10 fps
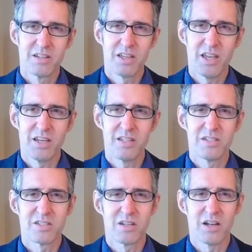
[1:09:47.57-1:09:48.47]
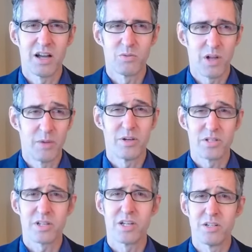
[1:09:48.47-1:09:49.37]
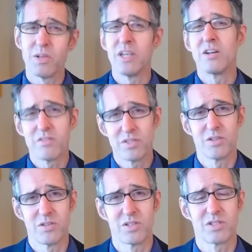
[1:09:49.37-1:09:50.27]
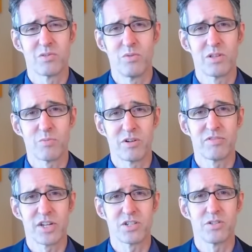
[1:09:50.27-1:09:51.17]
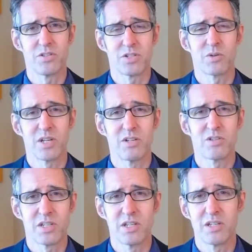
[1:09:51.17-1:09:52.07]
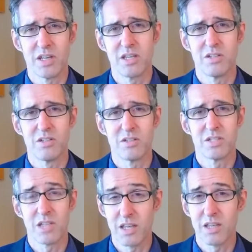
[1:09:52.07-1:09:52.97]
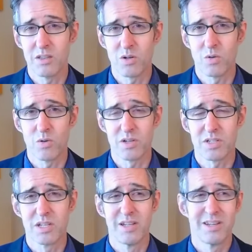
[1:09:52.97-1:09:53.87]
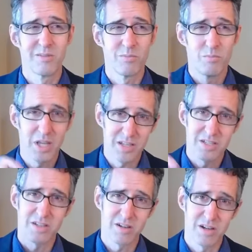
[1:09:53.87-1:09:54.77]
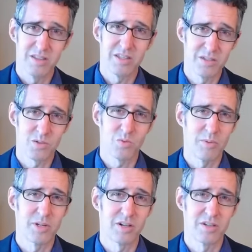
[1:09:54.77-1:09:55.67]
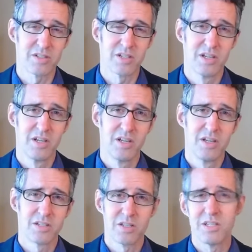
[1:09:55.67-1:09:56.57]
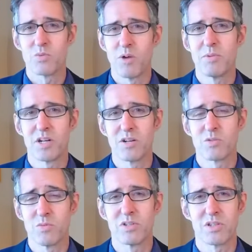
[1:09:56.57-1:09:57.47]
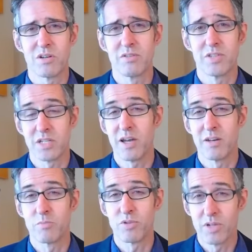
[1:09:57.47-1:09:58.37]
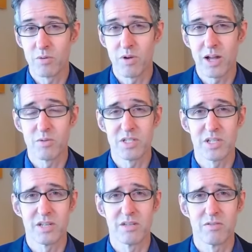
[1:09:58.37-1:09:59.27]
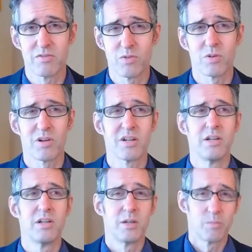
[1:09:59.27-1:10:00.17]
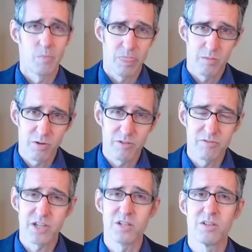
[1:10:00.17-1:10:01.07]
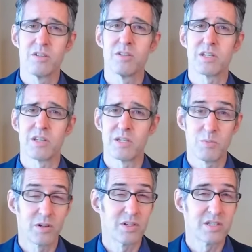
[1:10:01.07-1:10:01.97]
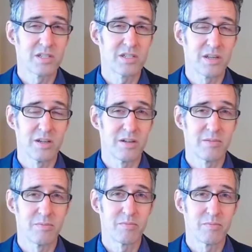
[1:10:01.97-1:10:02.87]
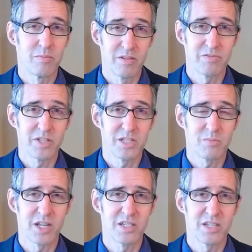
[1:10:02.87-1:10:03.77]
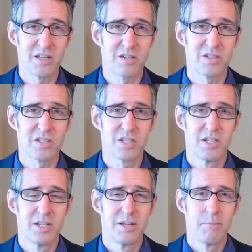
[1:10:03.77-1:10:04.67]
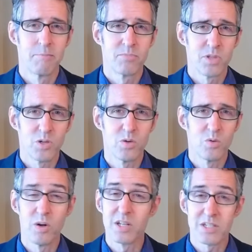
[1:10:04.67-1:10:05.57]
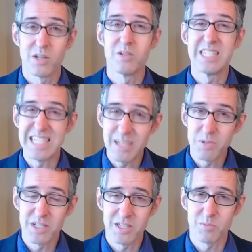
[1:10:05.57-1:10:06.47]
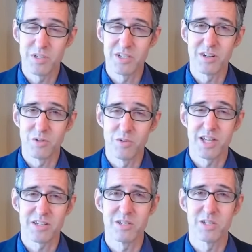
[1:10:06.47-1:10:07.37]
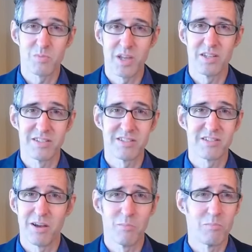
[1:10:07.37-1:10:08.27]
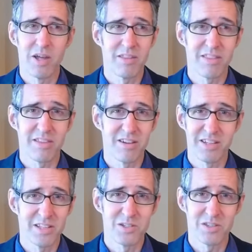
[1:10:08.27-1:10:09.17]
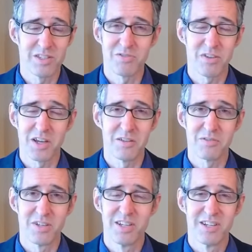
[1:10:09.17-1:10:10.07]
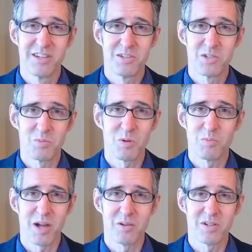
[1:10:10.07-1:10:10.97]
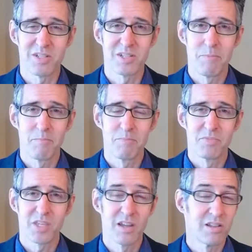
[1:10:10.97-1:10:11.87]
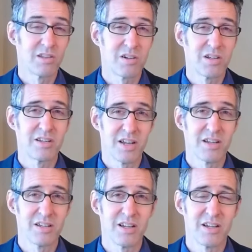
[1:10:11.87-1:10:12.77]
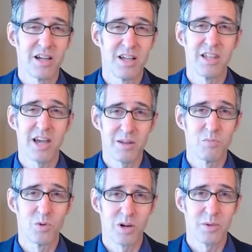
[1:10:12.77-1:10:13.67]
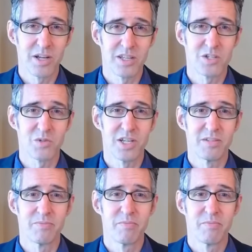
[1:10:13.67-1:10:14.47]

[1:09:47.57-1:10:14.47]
and i w- I'm also going to do interviews with professionals who are interested in taking the course based on these webinars. So these webinars will serve as a kind of prerequisite for professionals, experienced uh, mindfulness meditators who want to go deep into this material. We'll actually spend a month on each of these five superpowers and learn a, a, a lot more about each one.